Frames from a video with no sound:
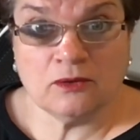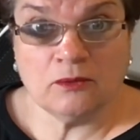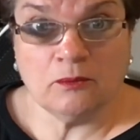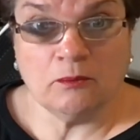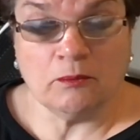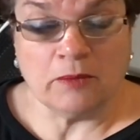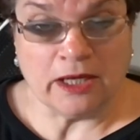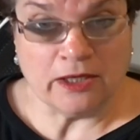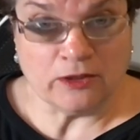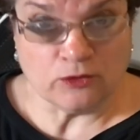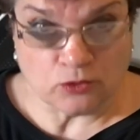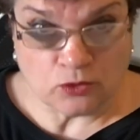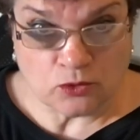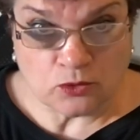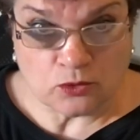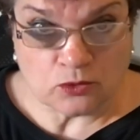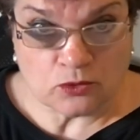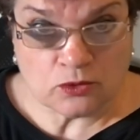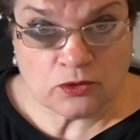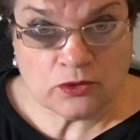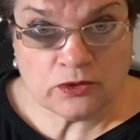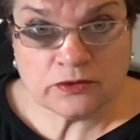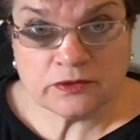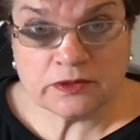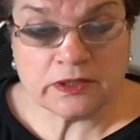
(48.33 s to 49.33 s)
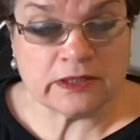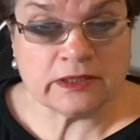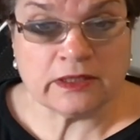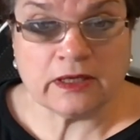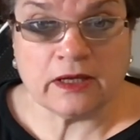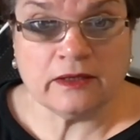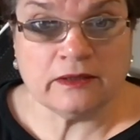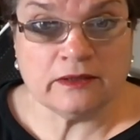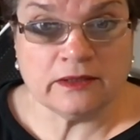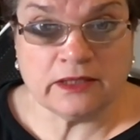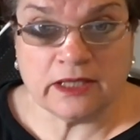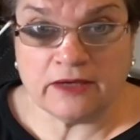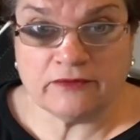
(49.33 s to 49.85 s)
my rule that
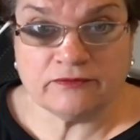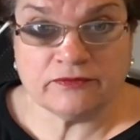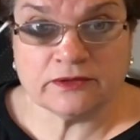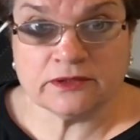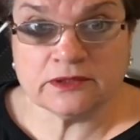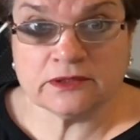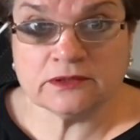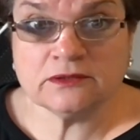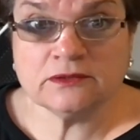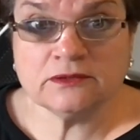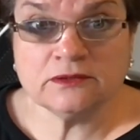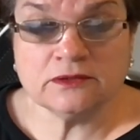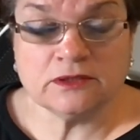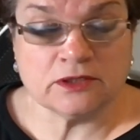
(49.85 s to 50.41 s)
I never